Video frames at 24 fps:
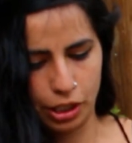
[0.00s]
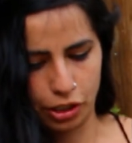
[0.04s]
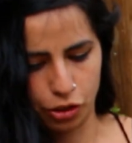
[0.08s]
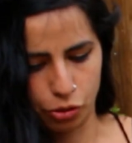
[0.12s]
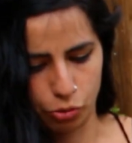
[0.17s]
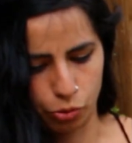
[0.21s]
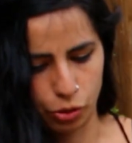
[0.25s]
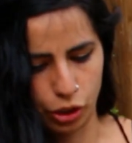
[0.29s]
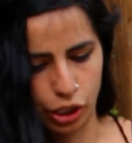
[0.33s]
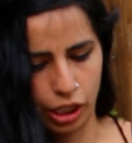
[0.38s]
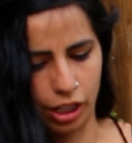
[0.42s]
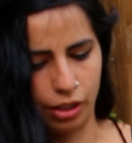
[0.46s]
is
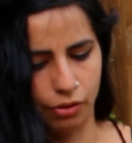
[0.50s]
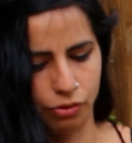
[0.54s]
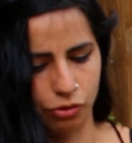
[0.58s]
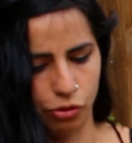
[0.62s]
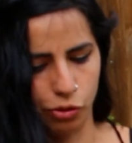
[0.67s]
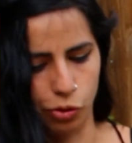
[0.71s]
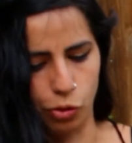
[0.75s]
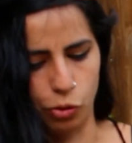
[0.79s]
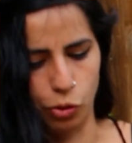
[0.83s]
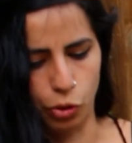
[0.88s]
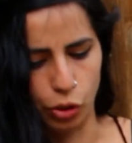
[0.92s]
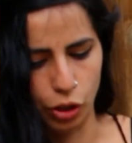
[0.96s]
really
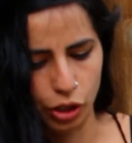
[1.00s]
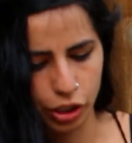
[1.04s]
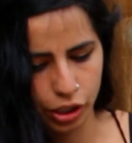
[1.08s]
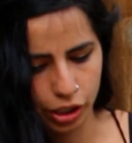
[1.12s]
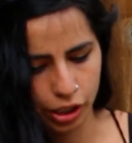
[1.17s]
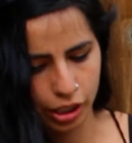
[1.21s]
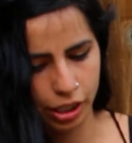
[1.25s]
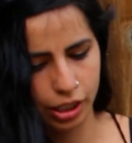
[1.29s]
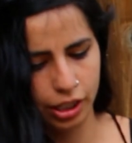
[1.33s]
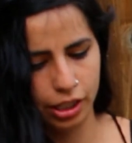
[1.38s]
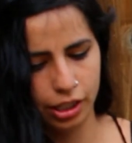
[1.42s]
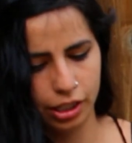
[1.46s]
for
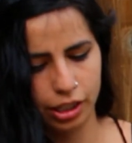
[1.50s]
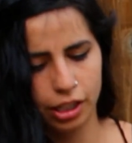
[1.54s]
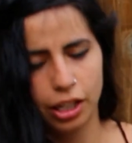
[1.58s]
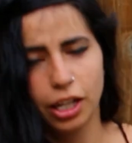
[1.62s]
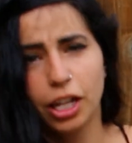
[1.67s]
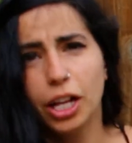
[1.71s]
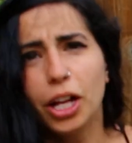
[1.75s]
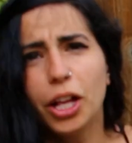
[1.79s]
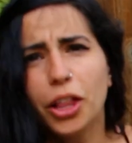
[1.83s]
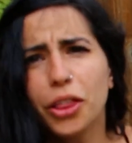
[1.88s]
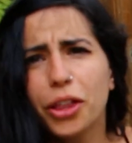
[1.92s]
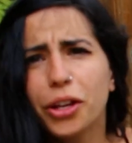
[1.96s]

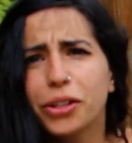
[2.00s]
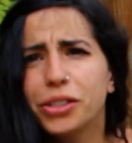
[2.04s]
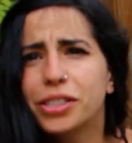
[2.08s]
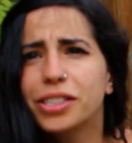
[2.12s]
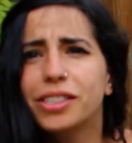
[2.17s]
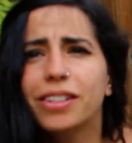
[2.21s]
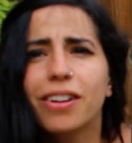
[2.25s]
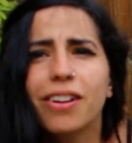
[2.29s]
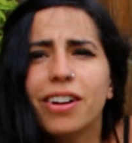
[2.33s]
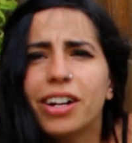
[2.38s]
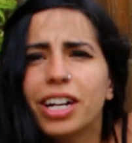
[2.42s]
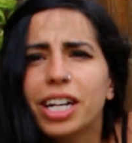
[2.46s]
those
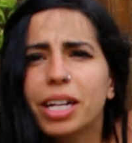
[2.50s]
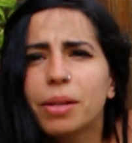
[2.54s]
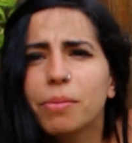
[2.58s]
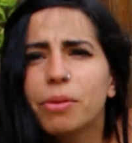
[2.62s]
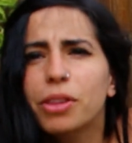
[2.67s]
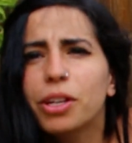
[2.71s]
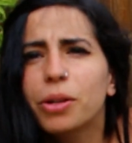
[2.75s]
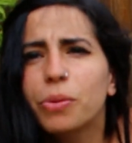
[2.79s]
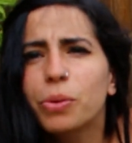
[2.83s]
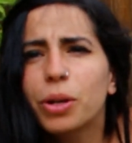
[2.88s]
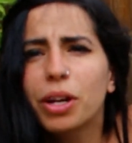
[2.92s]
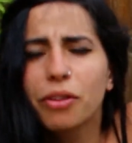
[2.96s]
times
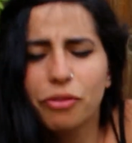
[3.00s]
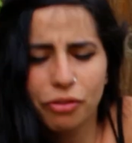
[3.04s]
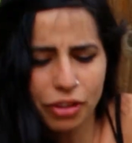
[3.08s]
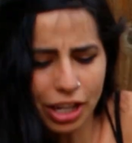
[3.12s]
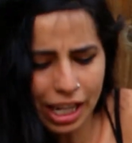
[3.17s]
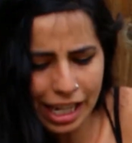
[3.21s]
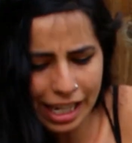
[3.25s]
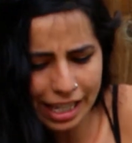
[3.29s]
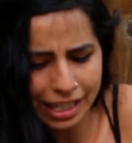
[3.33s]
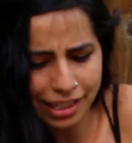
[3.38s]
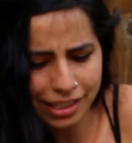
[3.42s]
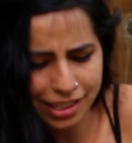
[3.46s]
that we're
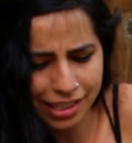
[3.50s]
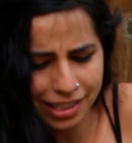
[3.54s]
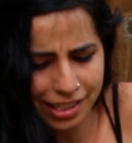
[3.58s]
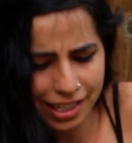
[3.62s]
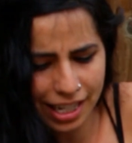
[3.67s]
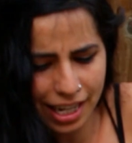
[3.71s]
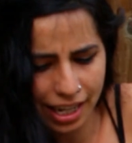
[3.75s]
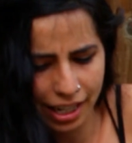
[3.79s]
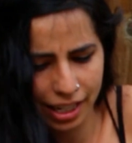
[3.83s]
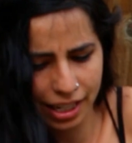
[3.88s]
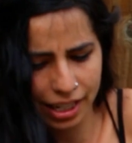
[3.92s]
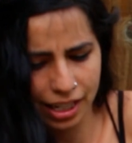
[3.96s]
feeling
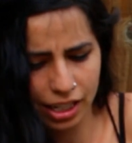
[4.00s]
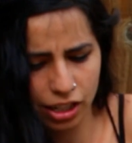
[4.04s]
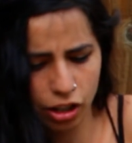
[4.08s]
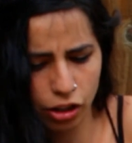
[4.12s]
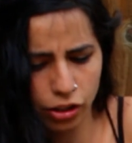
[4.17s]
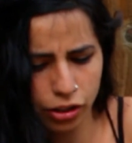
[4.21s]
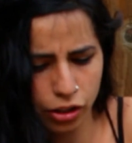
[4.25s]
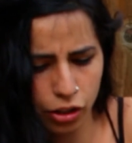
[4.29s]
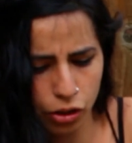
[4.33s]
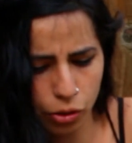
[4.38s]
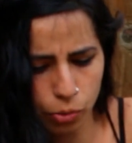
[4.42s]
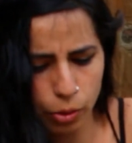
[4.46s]
sick and
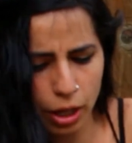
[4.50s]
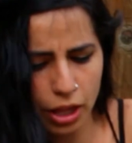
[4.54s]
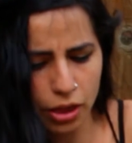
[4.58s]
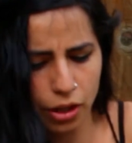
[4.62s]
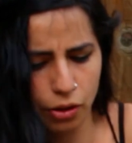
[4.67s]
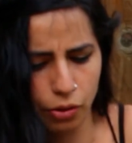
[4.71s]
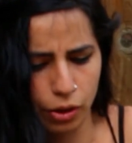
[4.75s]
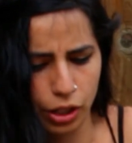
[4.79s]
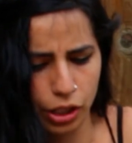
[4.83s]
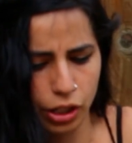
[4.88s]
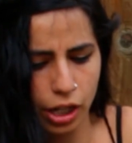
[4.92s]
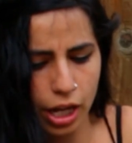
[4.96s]
under the
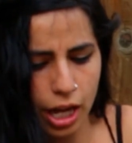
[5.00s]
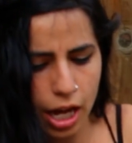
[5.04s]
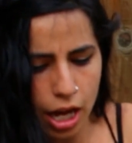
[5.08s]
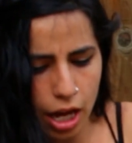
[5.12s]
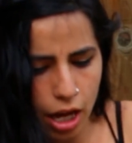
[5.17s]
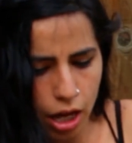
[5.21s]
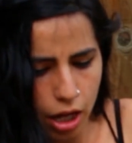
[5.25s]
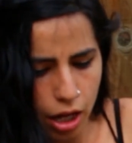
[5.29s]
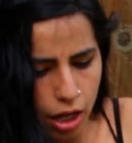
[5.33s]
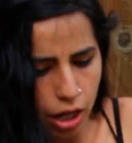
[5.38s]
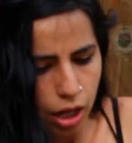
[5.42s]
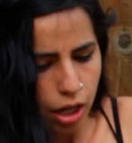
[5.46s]
weather, and
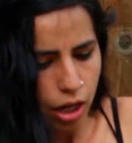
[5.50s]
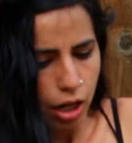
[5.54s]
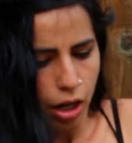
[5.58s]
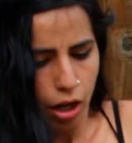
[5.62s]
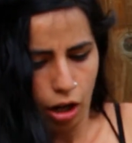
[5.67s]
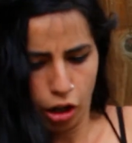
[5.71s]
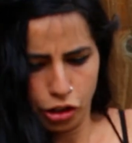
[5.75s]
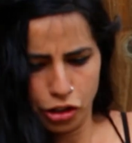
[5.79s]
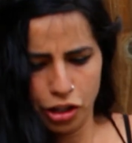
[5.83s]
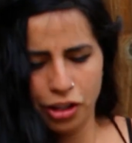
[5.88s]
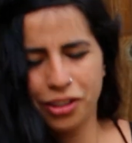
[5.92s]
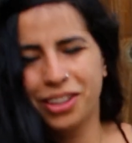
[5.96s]

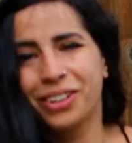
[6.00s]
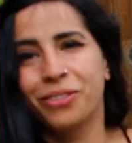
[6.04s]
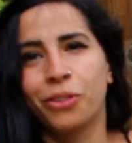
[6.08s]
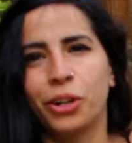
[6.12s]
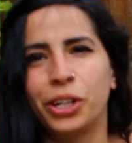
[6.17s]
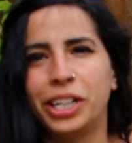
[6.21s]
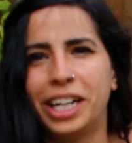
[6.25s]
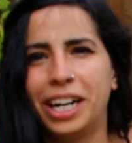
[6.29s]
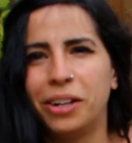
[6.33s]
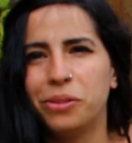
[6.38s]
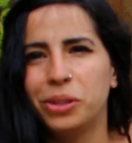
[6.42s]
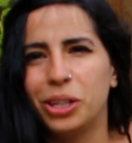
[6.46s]
I know that
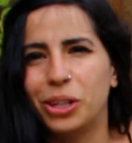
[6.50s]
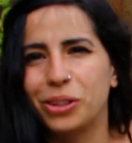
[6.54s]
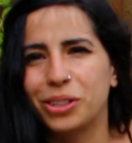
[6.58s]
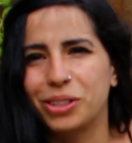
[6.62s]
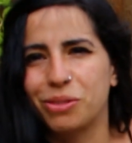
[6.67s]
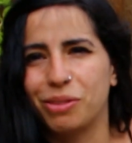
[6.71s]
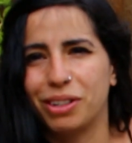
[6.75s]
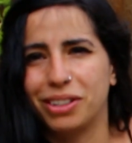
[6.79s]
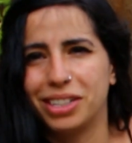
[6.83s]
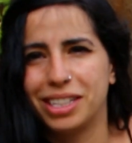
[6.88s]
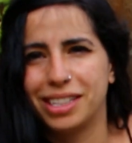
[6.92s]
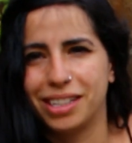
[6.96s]
right now it looks
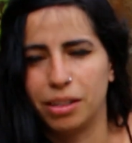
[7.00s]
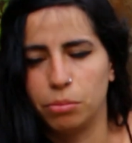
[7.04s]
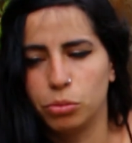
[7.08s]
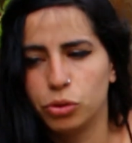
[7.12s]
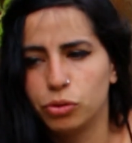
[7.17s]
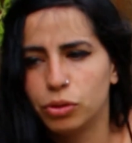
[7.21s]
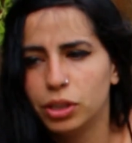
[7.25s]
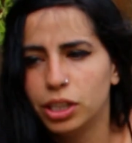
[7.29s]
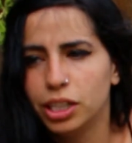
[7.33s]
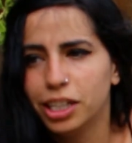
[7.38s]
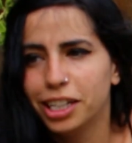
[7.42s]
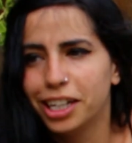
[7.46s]
very
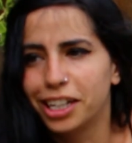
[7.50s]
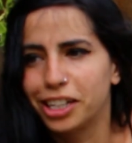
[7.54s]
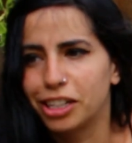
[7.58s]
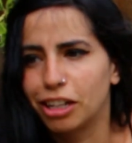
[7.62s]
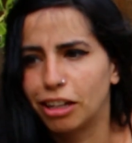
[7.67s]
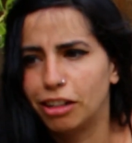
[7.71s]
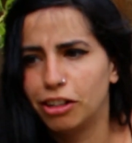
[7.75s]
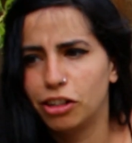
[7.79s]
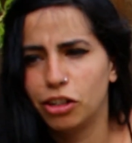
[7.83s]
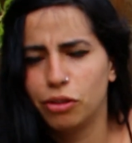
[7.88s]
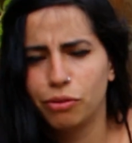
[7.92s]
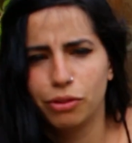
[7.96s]
summery, and I
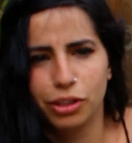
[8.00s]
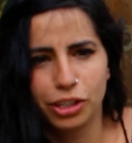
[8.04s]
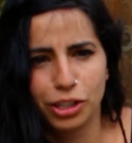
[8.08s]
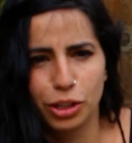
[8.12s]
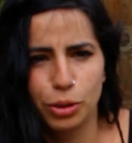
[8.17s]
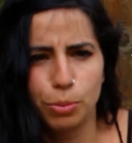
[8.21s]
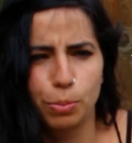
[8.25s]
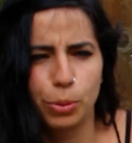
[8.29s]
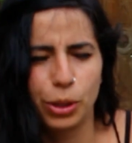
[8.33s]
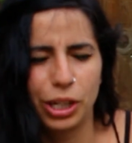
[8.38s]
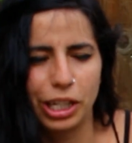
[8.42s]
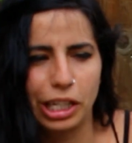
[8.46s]
don't know if this
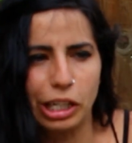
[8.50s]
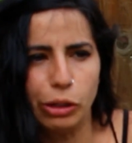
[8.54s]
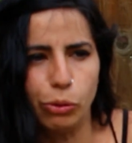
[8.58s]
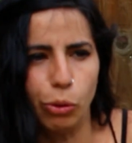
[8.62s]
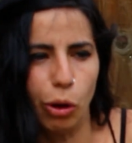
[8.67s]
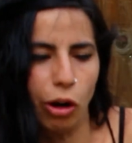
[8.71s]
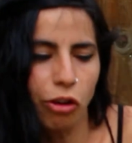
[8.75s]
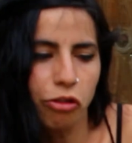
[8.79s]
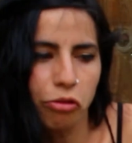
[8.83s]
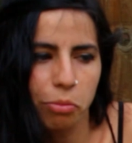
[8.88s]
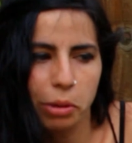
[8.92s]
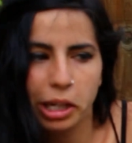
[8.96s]
is putting you
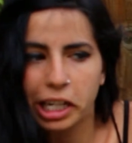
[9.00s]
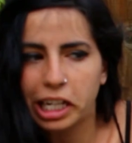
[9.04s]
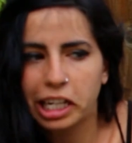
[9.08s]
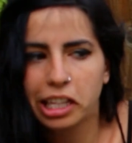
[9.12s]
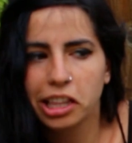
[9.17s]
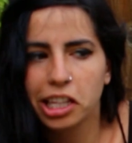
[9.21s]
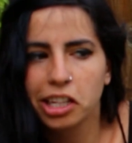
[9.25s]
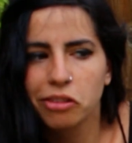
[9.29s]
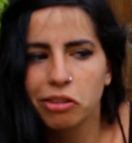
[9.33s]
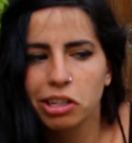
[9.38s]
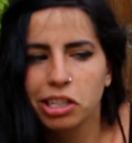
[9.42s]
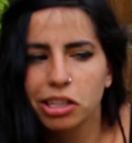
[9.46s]
off making
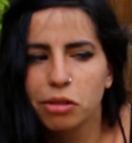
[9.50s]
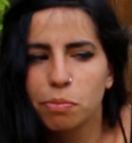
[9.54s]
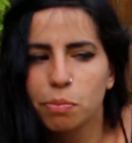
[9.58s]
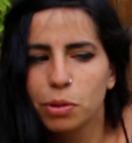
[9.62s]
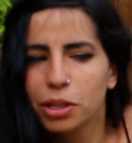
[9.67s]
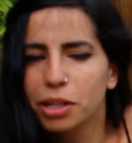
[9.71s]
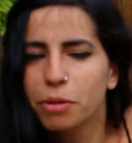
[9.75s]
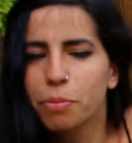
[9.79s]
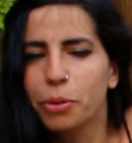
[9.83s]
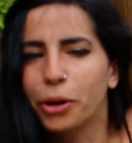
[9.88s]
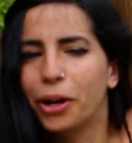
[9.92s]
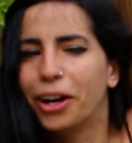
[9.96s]
the
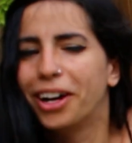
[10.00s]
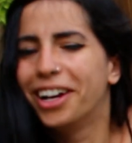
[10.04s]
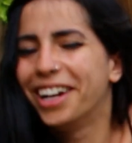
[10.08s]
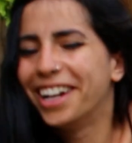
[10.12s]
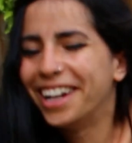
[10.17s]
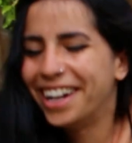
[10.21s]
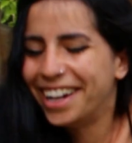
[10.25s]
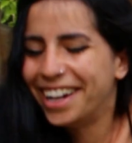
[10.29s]
recipe, but